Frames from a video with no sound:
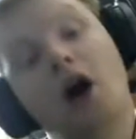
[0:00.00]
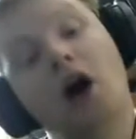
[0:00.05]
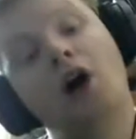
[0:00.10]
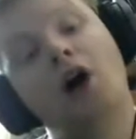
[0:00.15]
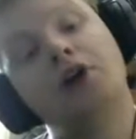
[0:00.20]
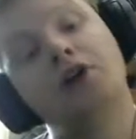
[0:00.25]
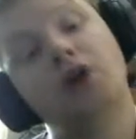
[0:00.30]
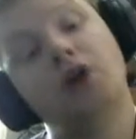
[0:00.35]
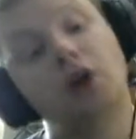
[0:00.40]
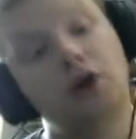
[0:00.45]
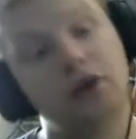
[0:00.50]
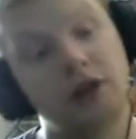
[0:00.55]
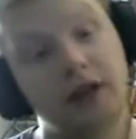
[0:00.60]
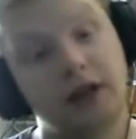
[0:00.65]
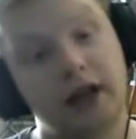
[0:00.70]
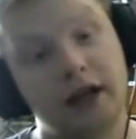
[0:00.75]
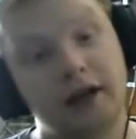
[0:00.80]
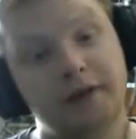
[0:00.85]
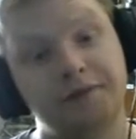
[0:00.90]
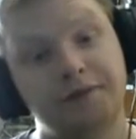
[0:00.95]
I know
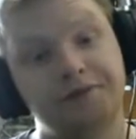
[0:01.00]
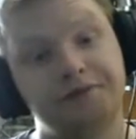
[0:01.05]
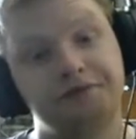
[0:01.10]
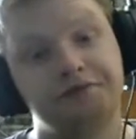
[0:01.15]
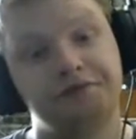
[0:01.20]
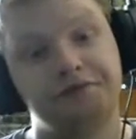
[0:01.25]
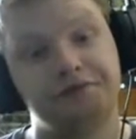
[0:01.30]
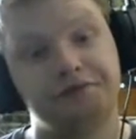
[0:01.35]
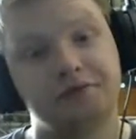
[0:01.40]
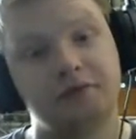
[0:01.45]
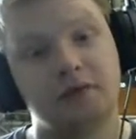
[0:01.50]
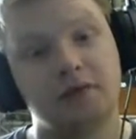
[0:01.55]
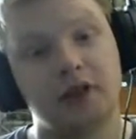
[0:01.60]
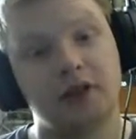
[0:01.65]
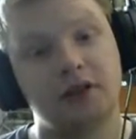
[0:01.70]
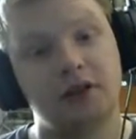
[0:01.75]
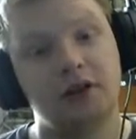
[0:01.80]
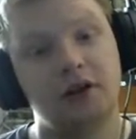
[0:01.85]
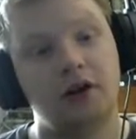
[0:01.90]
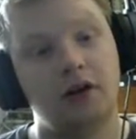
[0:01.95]
that.
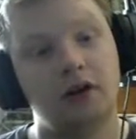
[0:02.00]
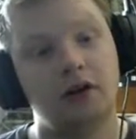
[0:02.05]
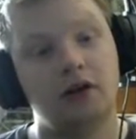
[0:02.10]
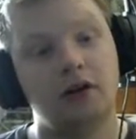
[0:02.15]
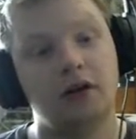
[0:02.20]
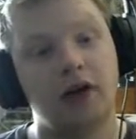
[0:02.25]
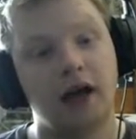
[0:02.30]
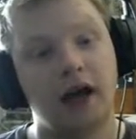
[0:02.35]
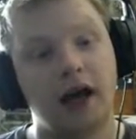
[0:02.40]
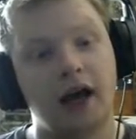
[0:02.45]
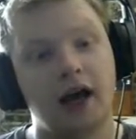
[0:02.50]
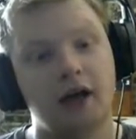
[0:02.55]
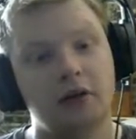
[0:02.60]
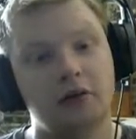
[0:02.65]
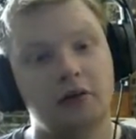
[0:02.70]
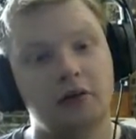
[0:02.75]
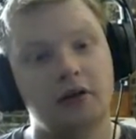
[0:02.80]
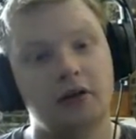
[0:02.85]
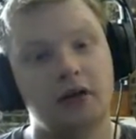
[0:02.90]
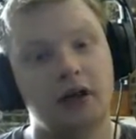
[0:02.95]
It's an old
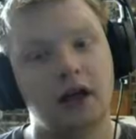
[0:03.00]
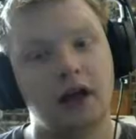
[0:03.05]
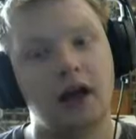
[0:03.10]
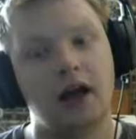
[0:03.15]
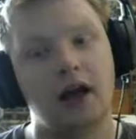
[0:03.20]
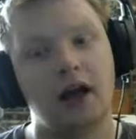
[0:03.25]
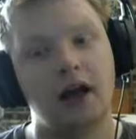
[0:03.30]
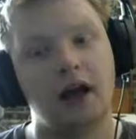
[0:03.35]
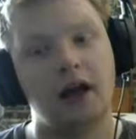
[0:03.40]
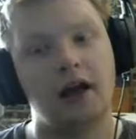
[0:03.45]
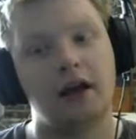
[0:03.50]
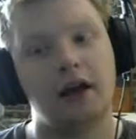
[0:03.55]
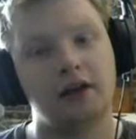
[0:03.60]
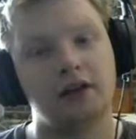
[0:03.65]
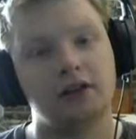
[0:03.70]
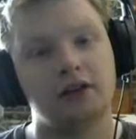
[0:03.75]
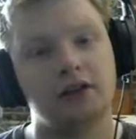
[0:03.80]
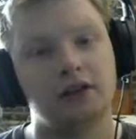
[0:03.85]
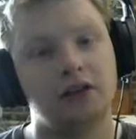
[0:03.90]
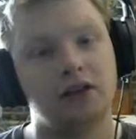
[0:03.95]
habit,
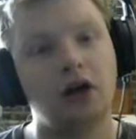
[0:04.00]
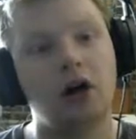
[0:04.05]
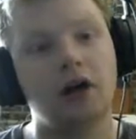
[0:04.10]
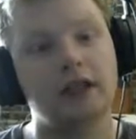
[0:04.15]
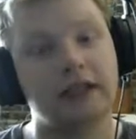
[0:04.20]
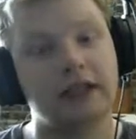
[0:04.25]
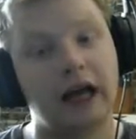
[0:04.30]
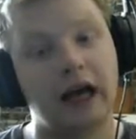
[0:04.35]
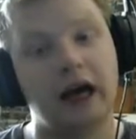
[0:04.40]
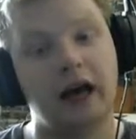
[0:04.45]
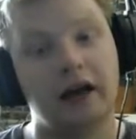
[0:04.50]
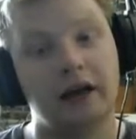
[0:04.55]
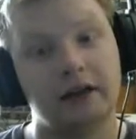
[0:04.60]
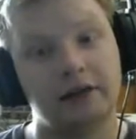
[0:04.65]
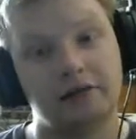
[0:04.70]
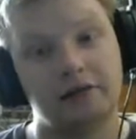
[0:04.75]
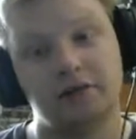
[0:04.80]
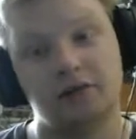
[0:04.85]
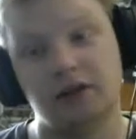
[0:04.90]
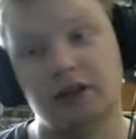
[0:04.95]
and it dies hard,
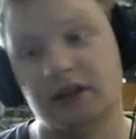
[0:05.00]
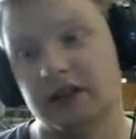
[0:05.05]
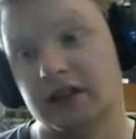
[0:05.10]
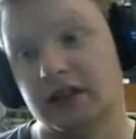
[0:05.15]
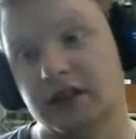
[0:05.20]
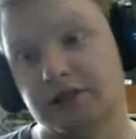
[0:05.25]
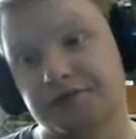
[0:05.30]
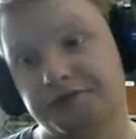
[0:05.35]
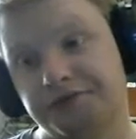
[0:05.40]
really.